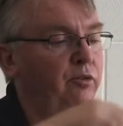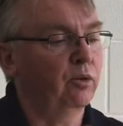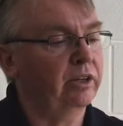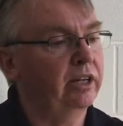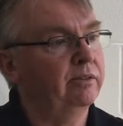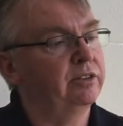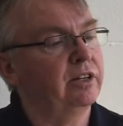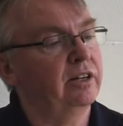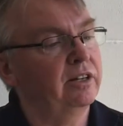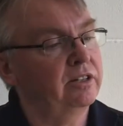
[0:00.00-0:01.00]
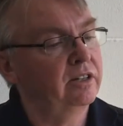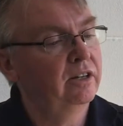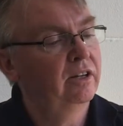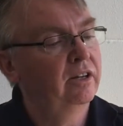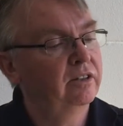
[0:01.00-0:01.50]
or 4 cable ties
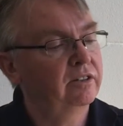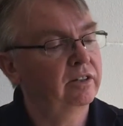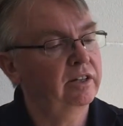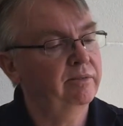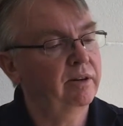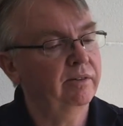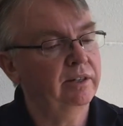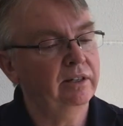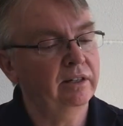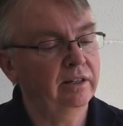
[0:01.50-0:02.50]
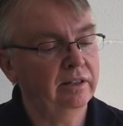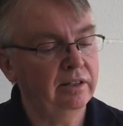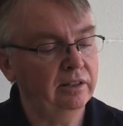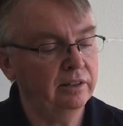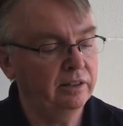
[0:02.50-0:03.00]
to keep everything
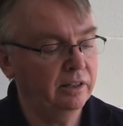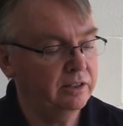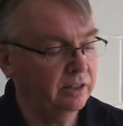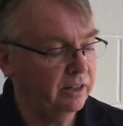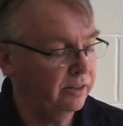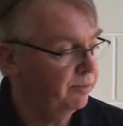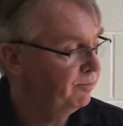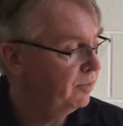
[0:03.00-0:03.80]
neatly together.